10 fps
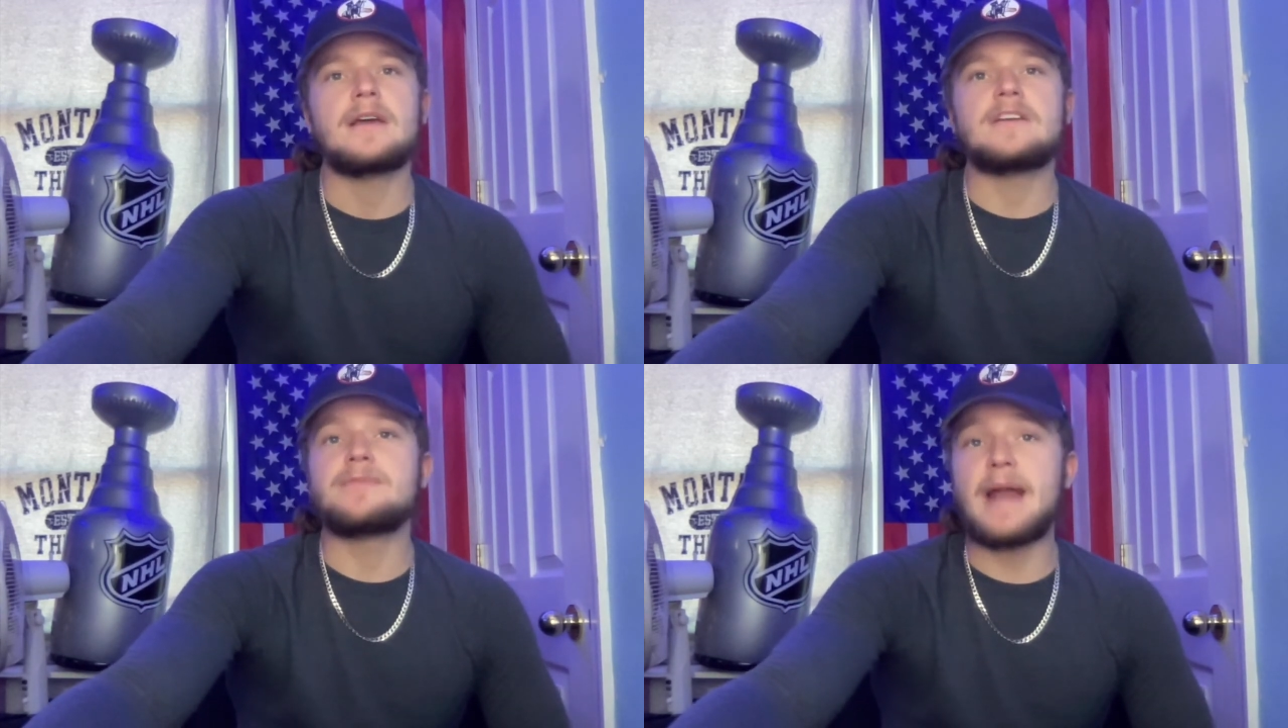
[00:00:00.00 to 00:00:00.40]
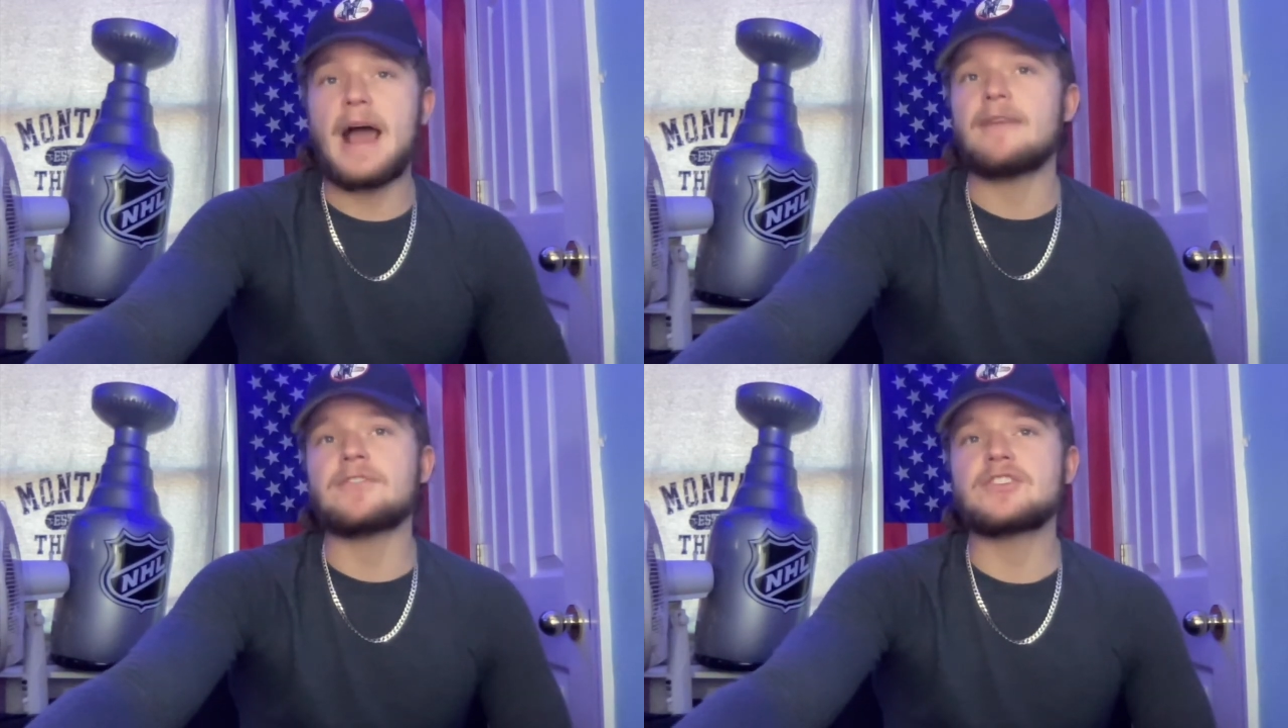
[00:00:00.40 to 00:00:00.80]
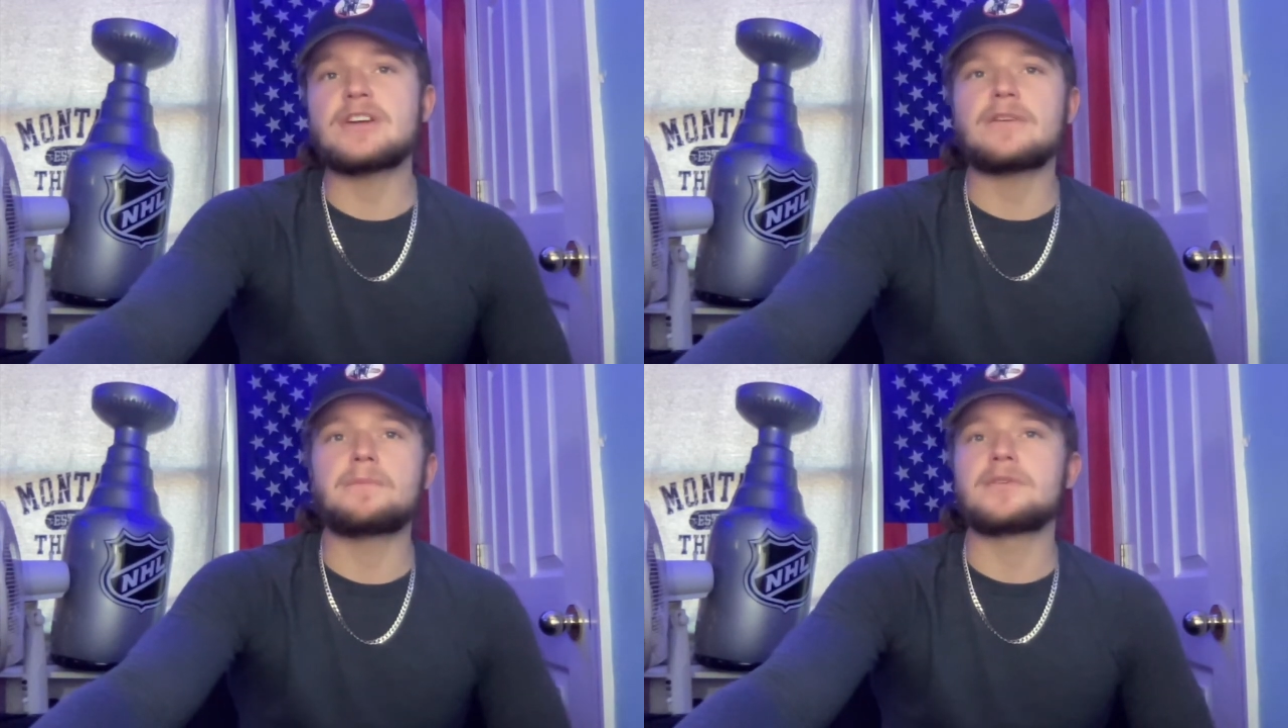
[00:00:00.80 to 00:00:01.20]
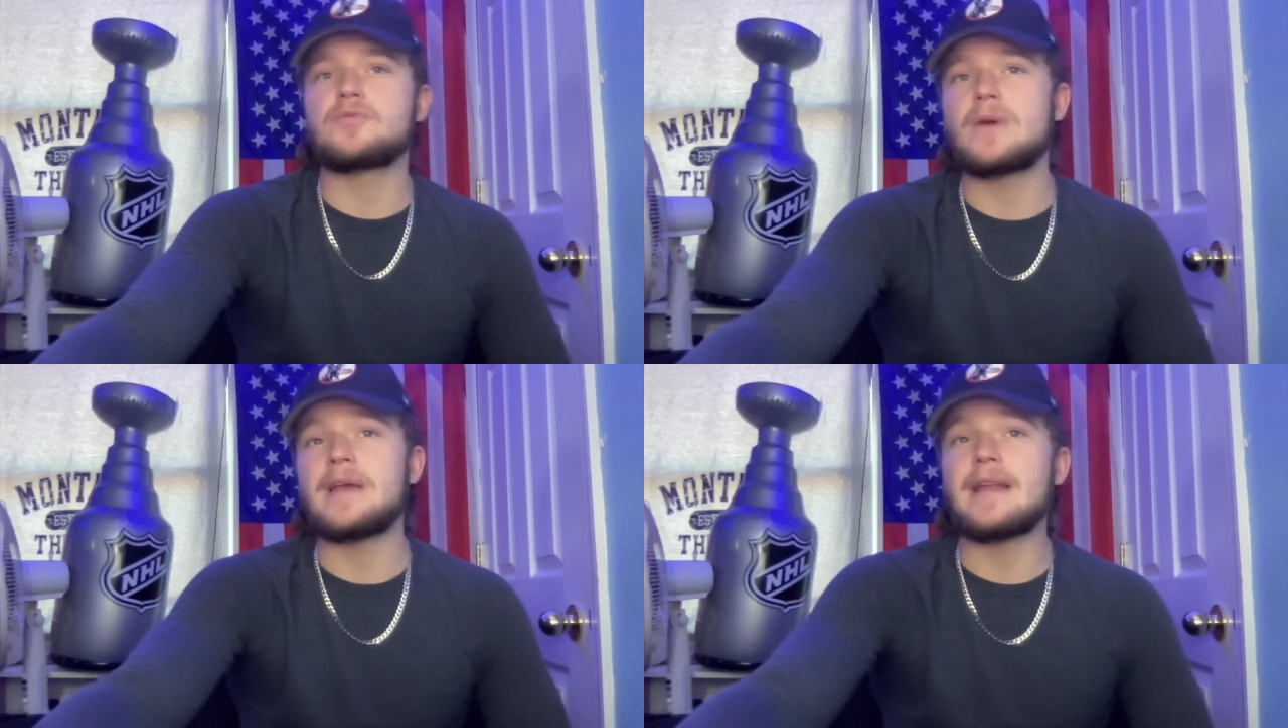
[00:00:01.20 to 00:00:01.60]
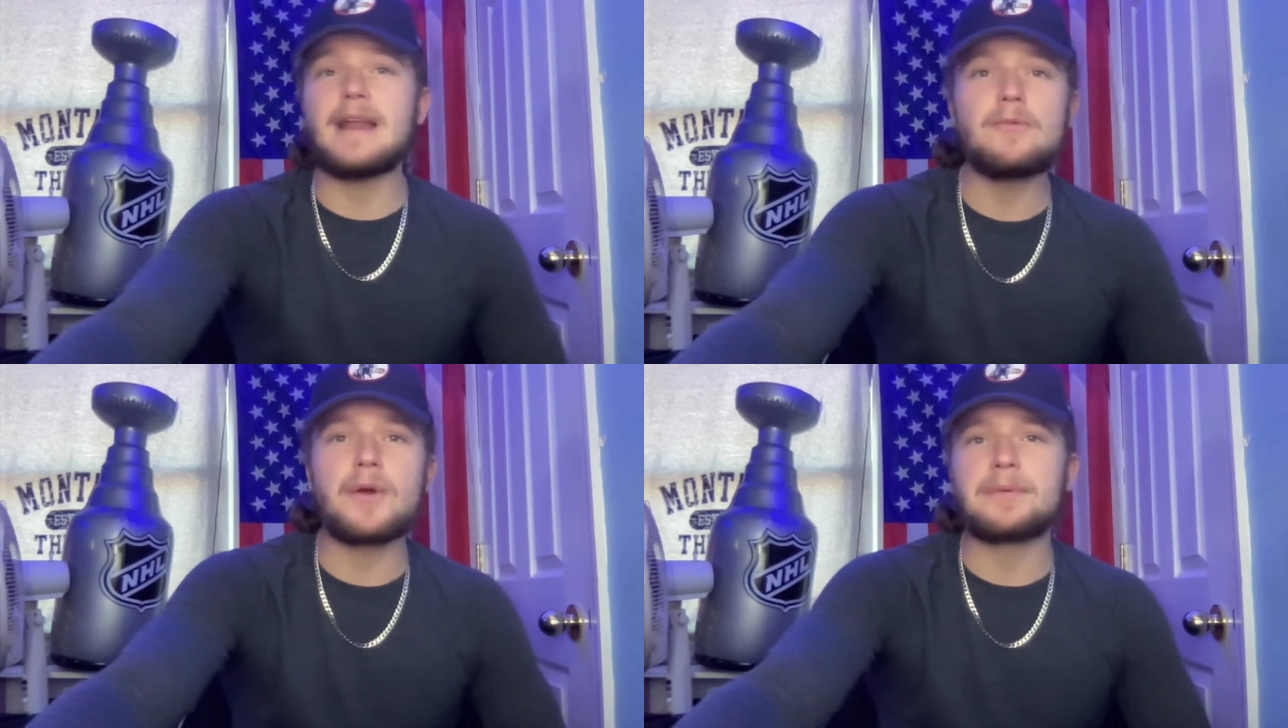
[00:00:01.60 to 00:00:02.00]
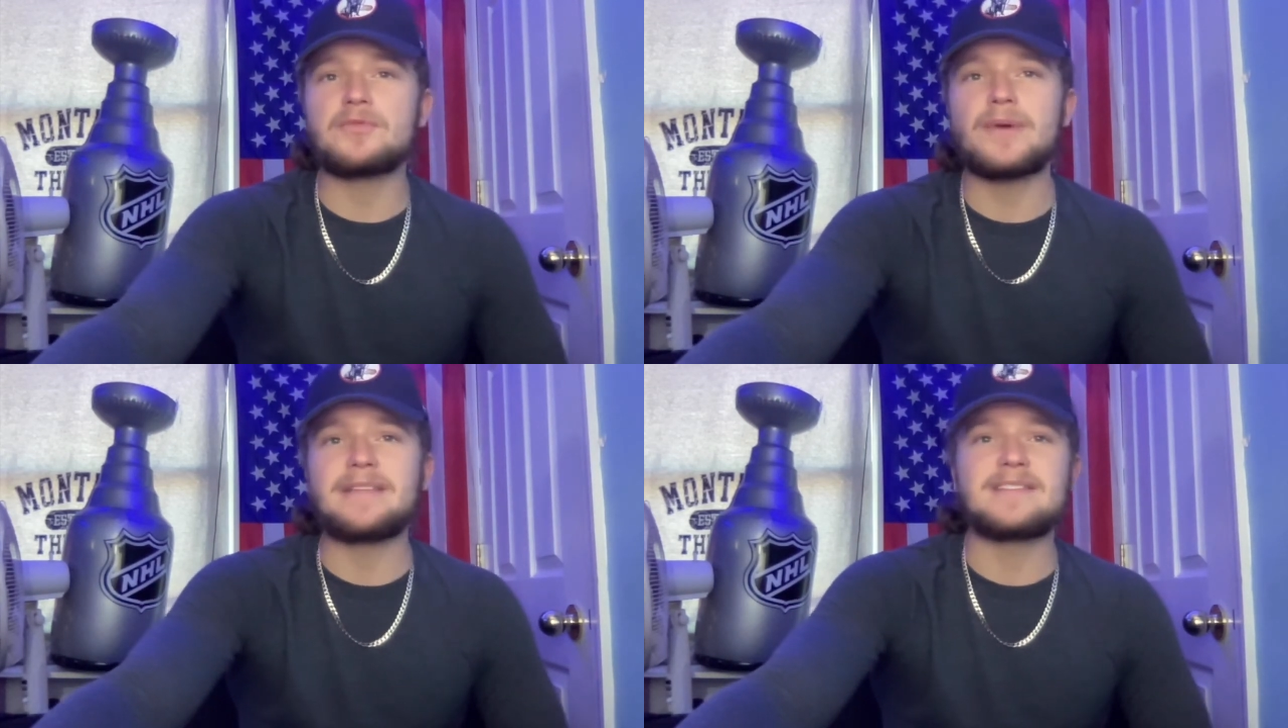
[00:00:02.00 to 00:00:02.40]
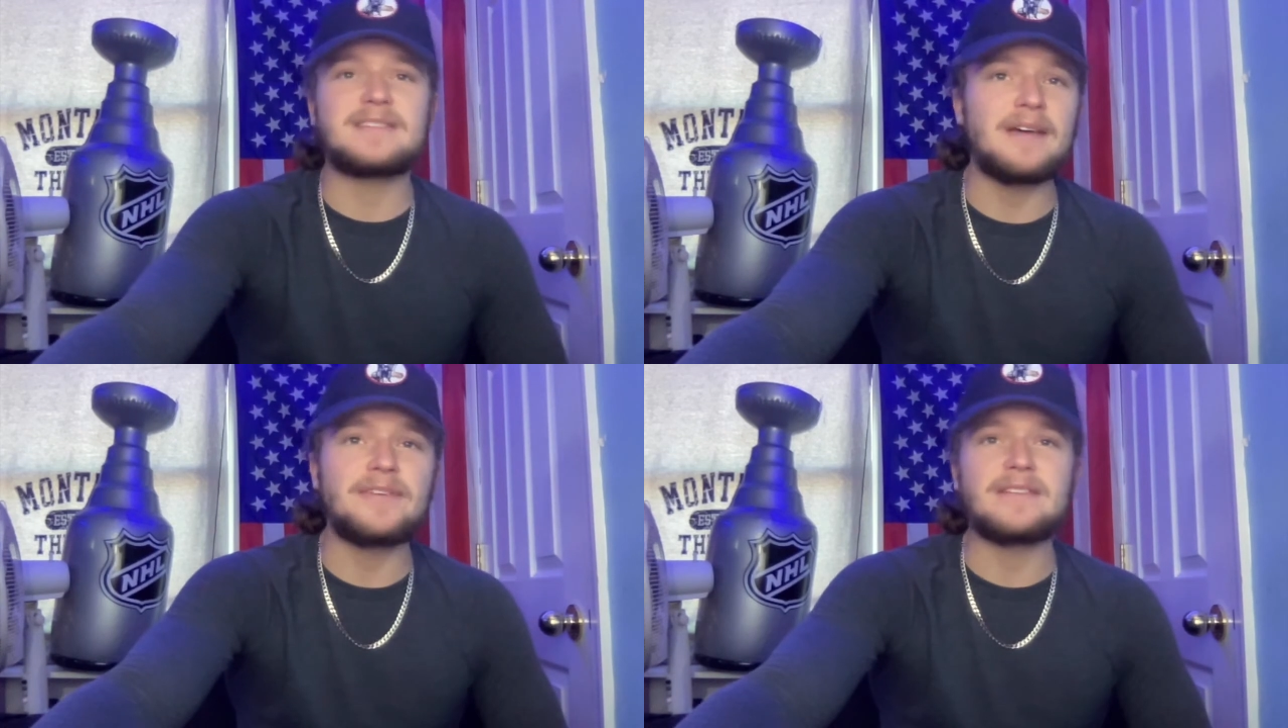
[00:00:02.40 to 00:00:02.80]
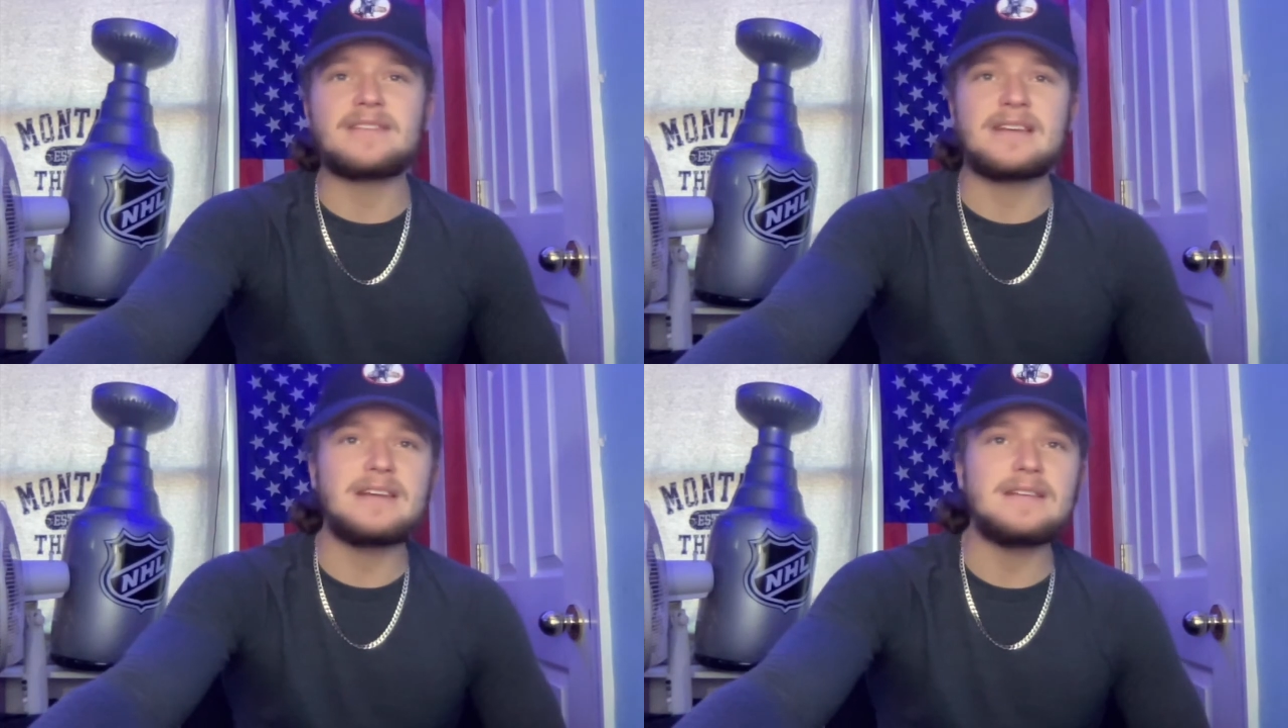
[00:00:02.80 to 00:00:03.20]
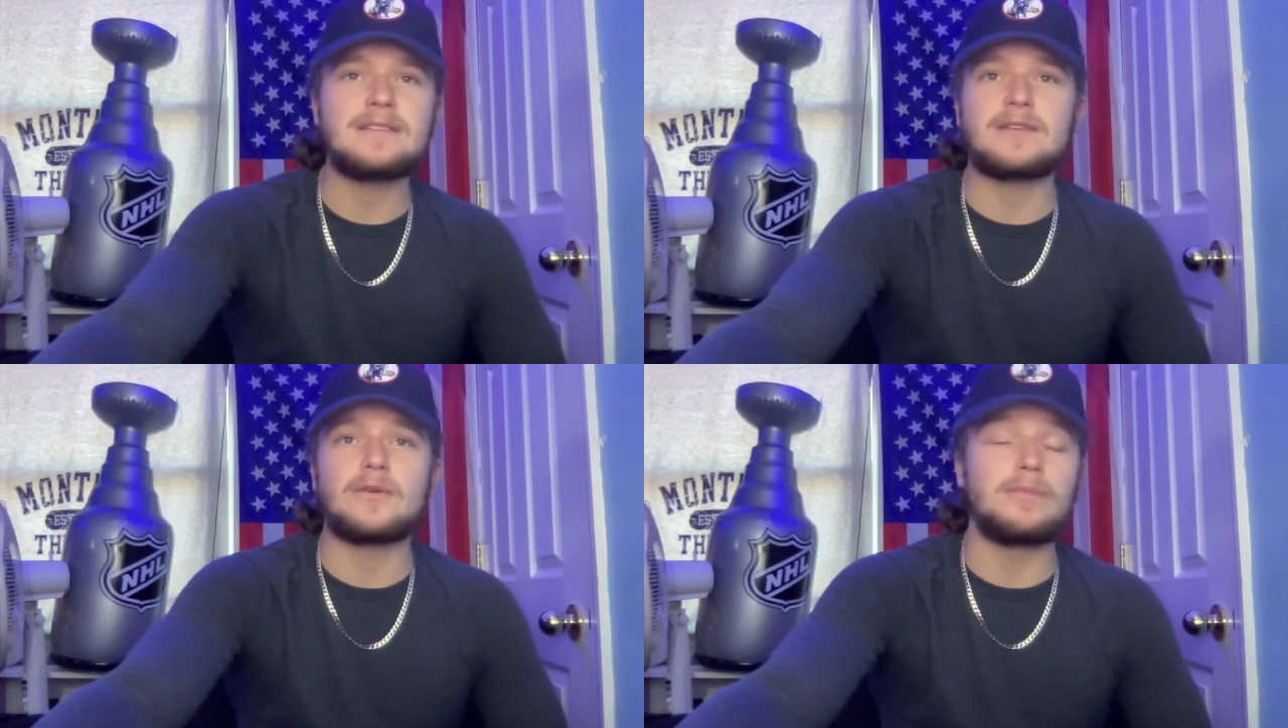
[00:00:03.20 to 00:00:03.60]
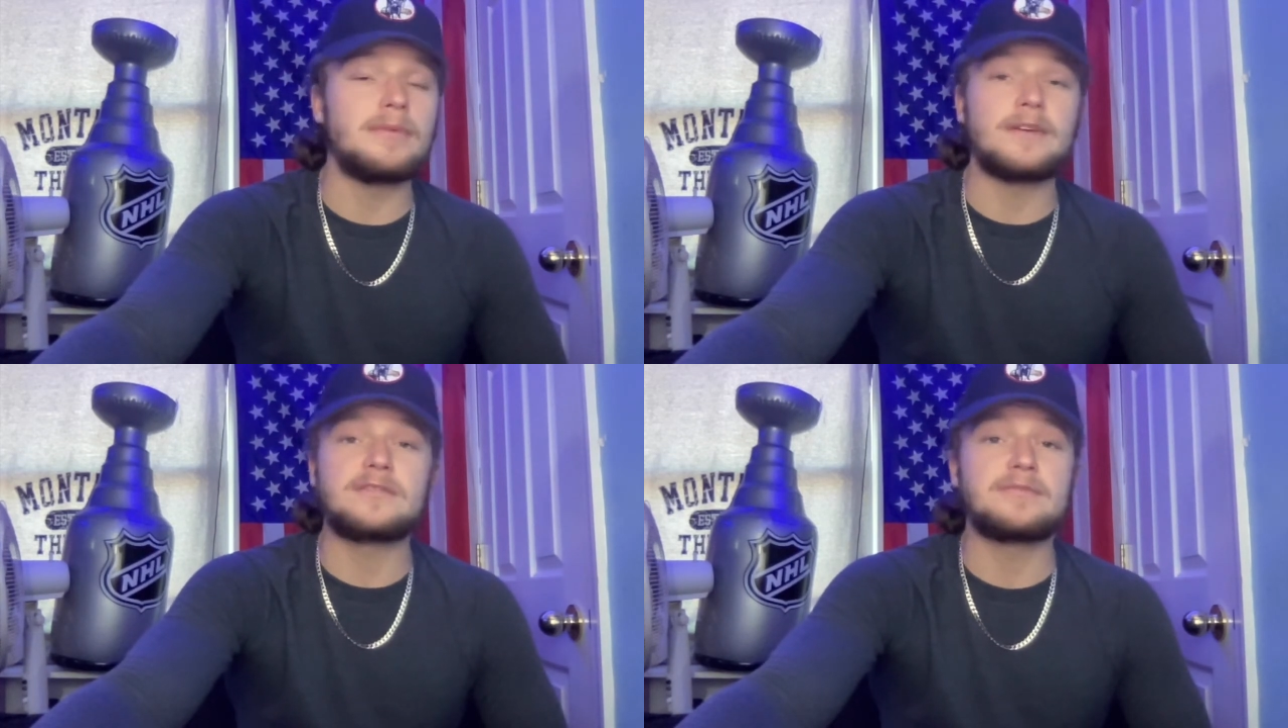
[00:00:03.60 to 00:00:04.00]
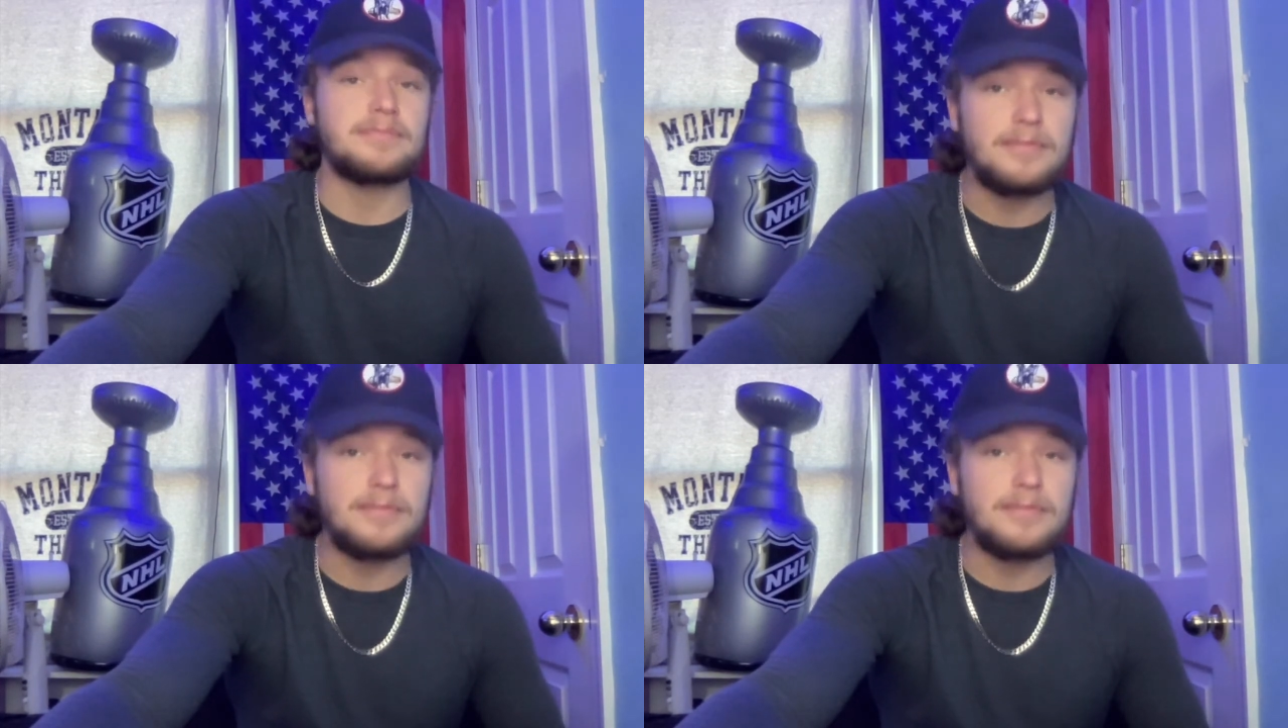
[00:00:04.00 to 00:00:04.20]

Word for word: He's been averaging anywhere between 17 to his